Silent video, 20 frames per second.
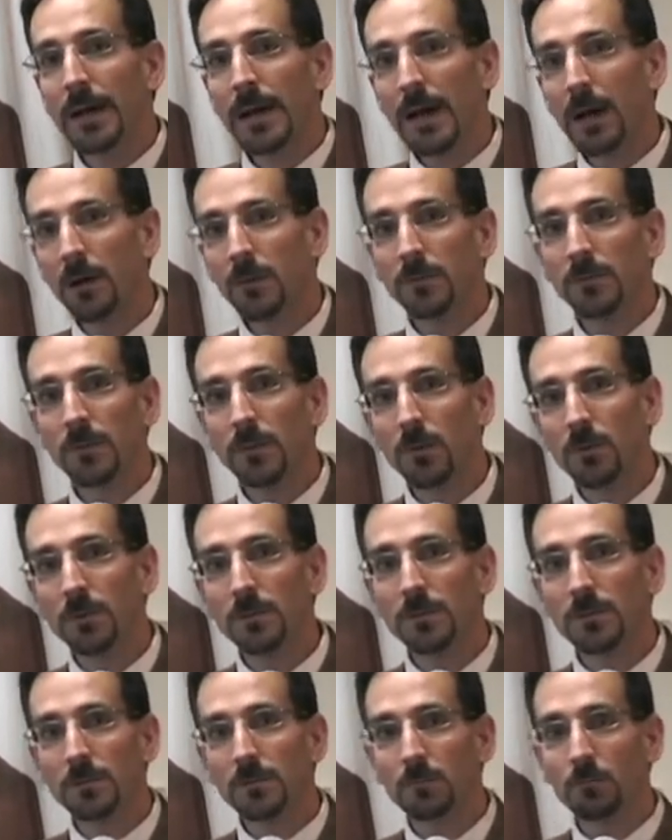However,
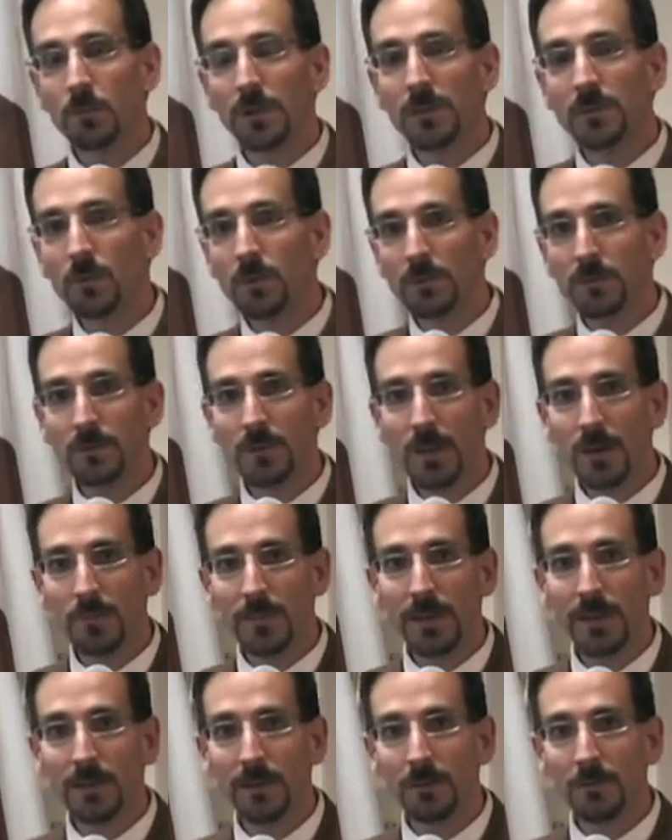those resources
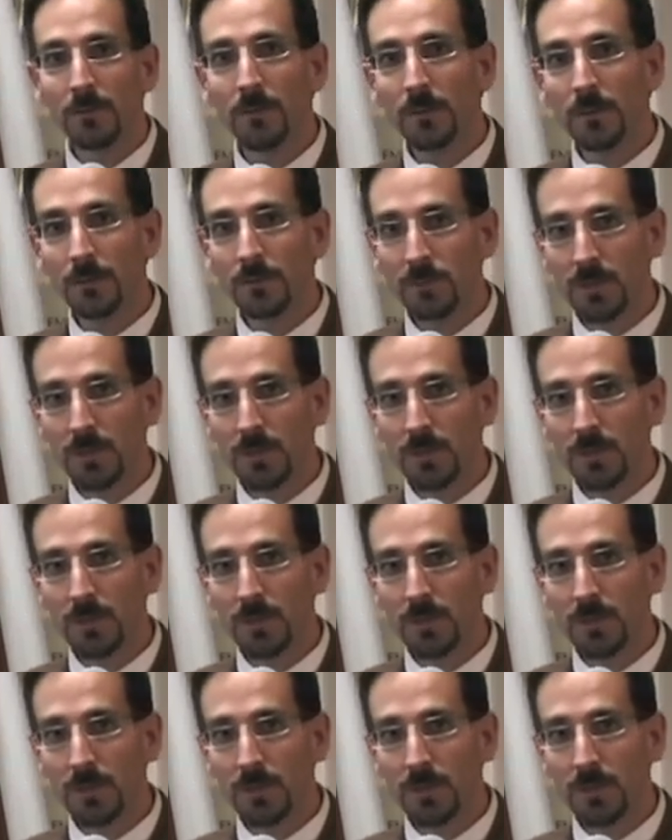coming in,